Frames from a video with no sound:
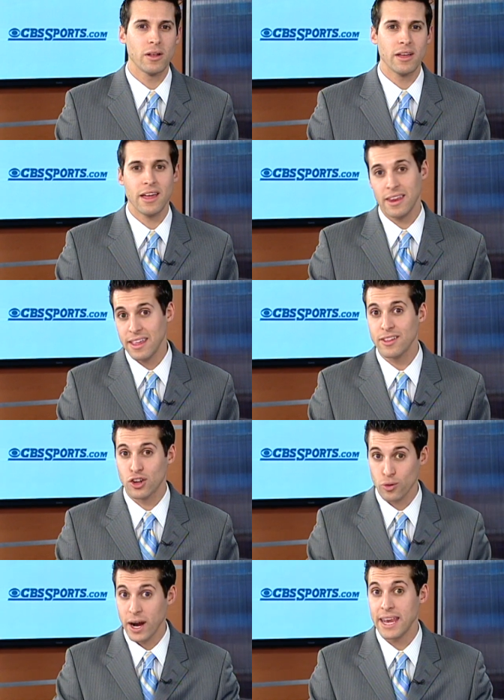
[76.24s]
and in
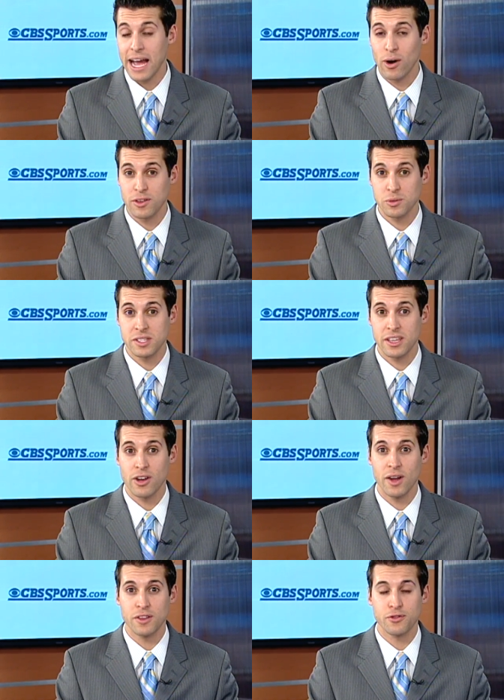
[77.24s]
right now, as we sit
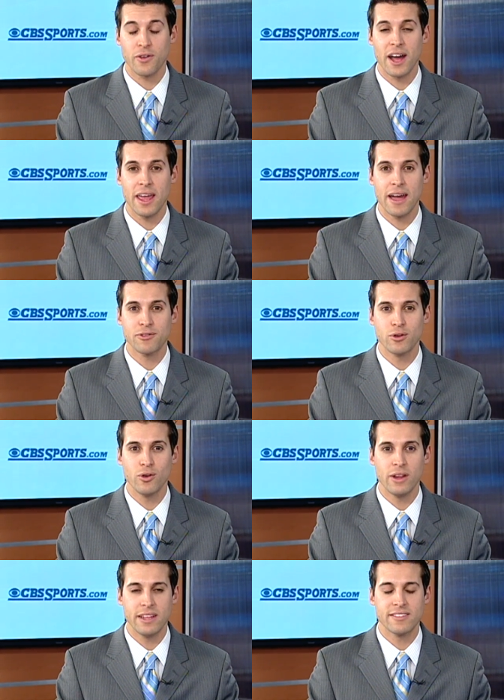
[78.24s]
here on this Friday
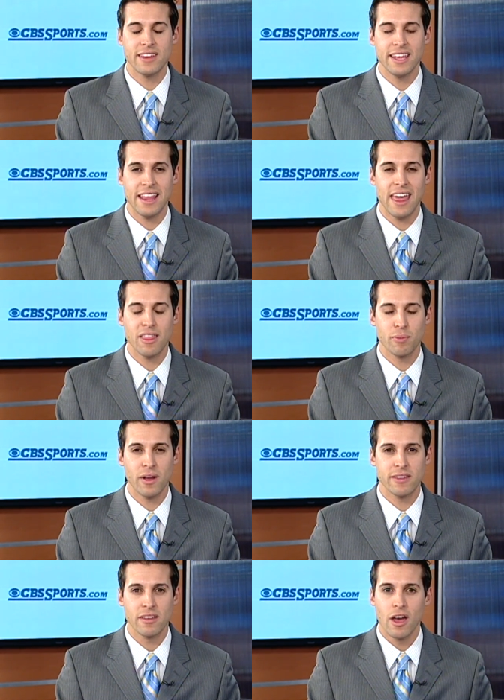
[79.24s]
afternoon, in sitting in eighth
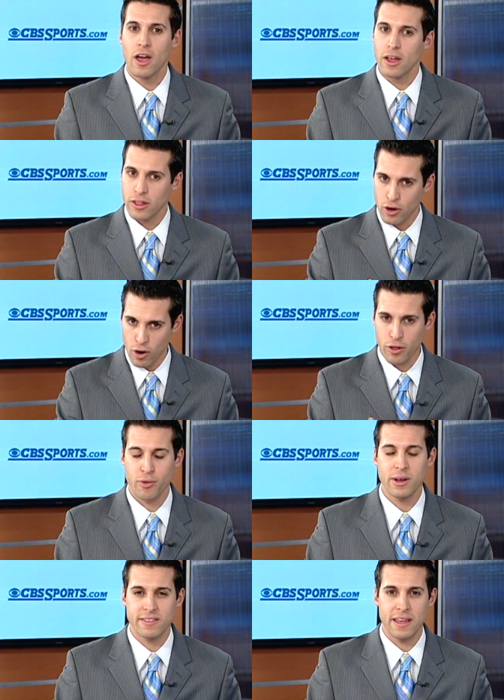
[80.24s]
place, there are
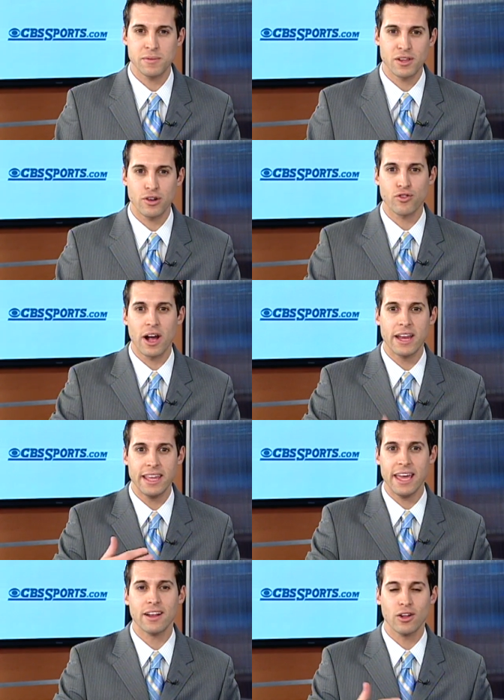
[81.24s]
three teams that are trying to
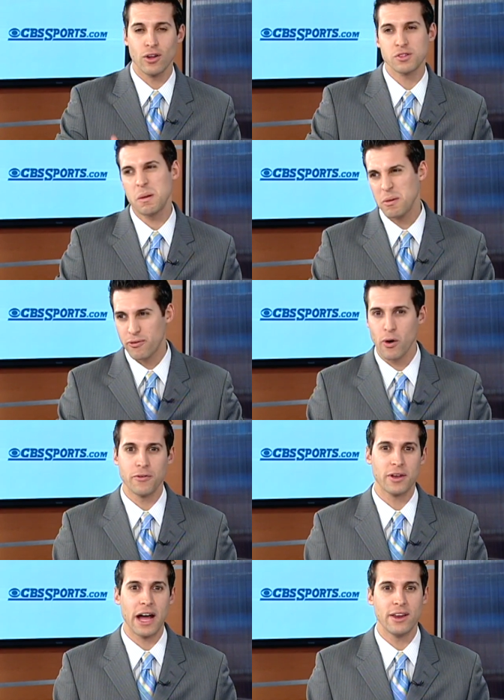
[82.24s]
get close, maybe four
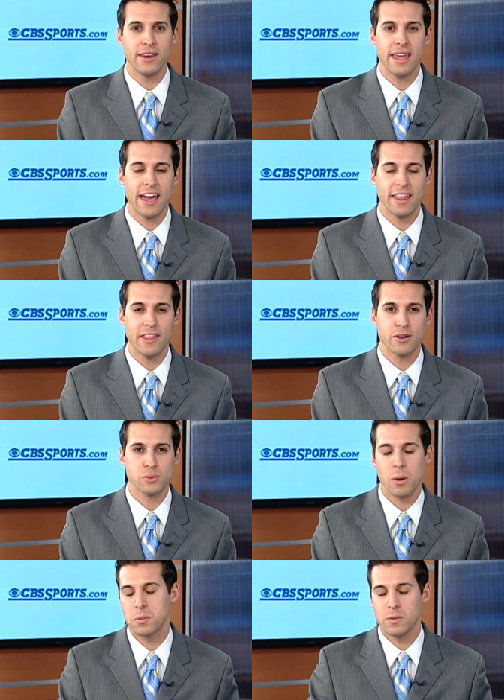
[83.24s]
if you count Indiana in there as
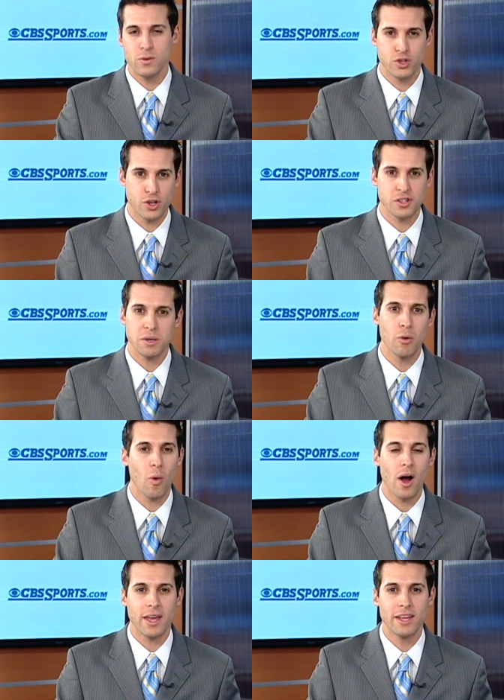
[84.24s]
well, New Jersey,
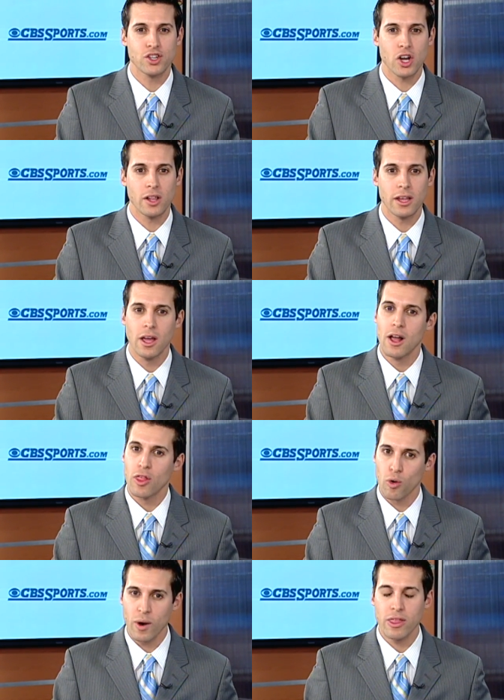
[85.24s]
Milwaukee, and Charlotte.
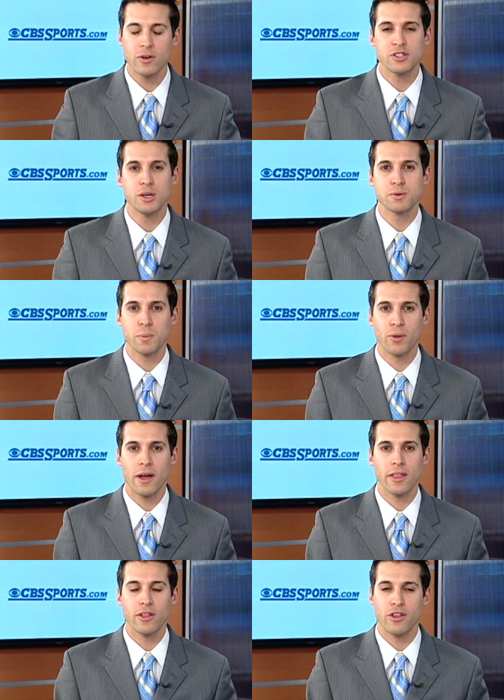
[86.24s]
The way those teams are
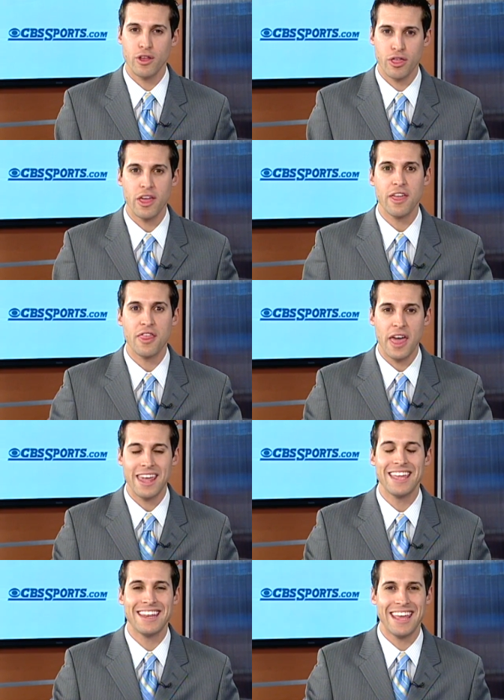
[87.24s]
playing, do you think they
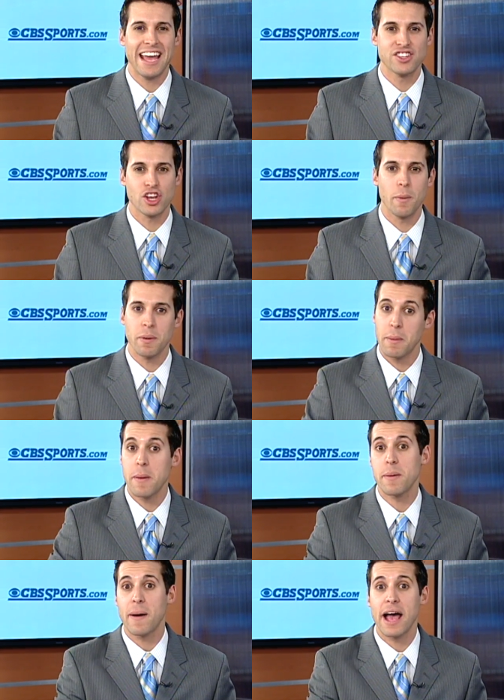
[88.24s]
can catch up and
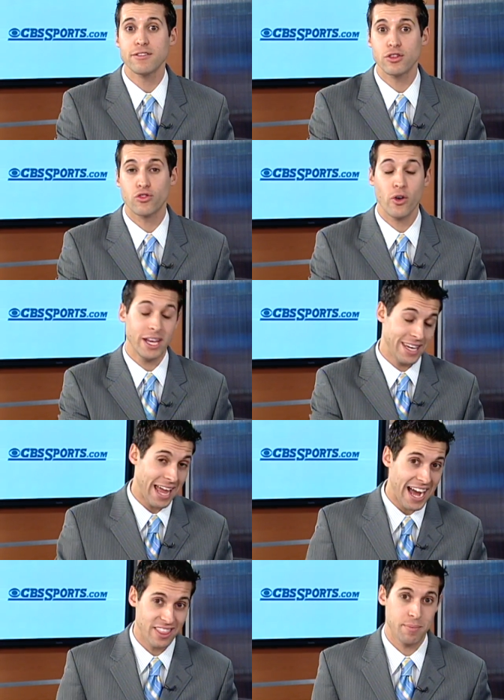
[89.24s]
maybe pass Detroit and
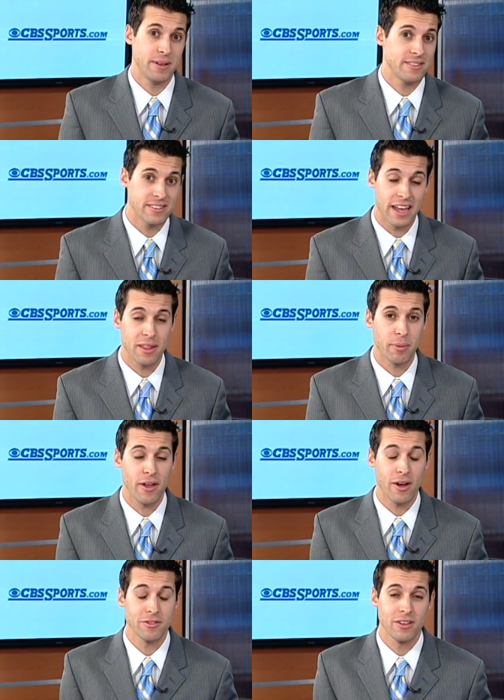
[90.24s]
knock the Pistons out of the
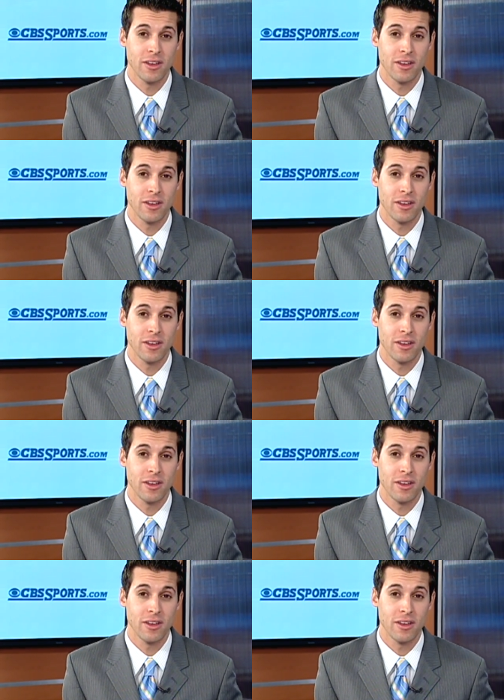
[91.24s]
playoffs?